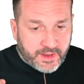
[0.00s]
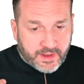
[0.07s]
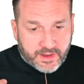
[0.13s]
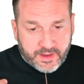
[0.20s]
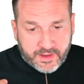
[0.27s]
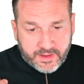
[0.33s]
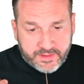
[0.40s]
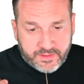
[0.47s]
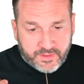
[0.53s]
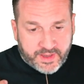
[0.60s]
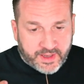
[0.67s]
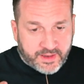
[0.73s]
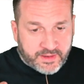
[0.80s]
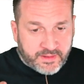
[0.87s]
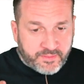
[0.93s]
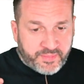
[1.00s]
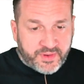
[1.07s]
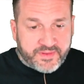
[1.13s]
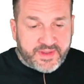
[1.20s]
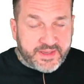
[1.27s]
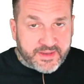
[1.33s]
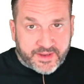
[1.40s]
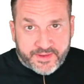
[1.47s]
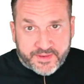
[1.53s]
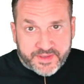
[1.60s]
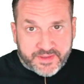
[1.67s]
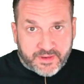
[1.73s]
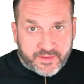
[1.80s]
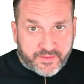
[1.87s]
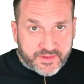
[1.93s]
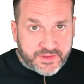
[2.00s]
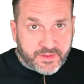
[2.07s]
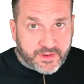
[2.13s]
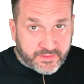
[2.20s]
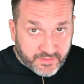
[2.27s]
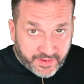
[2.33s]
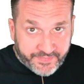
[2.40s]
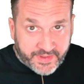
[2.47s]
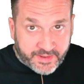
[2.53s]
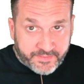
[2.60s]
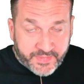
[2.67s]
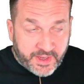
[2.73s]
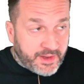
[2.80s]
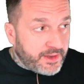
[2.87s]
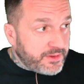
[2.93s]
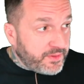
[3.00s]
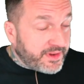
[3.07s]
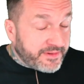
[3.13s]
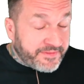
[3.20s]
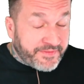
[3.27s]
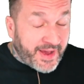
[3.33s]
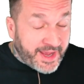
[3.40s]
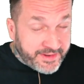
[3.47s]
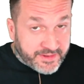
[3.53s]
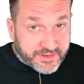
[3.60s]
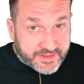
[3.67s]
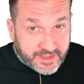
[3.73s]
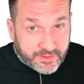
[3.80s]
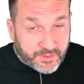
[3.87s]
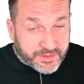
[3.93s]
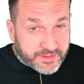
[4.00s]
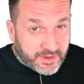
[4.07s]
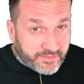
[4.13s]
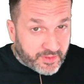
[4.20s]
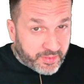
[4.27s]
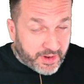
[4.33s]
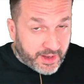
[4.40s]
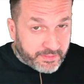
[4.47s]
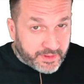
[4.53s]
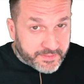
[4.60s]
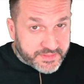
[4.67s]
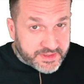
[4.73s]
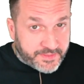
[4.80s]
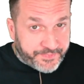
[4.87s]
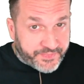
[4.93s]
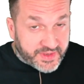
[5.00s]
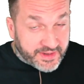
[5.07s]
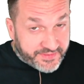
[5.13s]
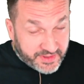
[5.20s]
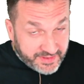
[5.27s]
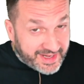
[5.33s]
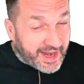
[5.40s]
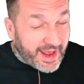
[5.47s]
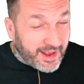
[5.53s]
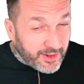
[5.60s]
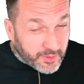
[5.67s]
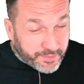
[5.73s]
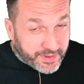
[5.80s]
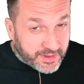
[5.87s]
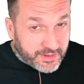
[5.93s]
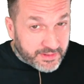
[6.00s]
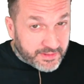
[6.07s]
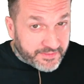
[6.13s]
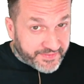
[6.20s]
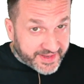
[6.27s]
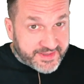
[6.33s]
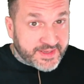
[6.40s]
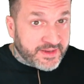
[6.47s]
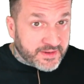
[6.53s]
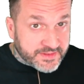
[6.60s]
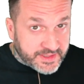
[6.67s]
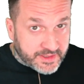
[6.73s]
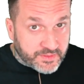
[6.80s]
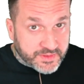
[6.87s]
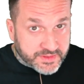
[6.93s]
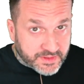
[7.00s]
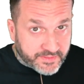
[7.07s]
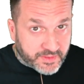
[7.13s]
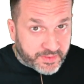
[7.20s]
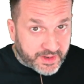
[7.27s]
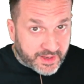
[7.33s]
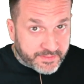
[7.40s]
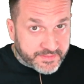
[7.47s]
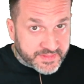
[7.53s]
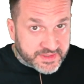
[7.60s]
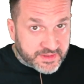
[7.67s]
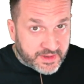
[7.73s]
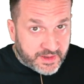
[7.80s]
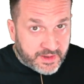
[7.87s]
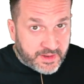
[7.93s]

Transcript: Uh, you can put these on your servers. You can run them. You can find your SQL Server problems. And if you need help fixing your SQL Server problems,